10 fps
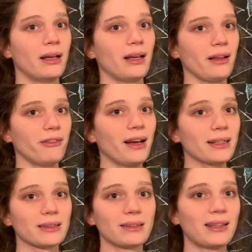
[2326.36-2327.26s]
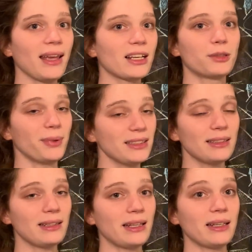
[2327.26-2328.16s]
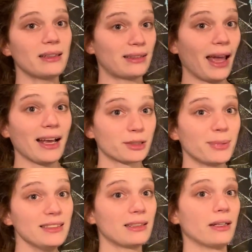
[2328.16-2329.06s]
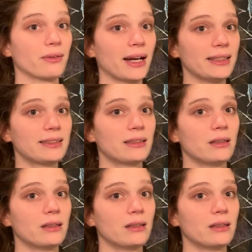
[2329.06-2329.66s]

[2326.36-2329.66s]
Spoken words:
In fact, they explicitly write,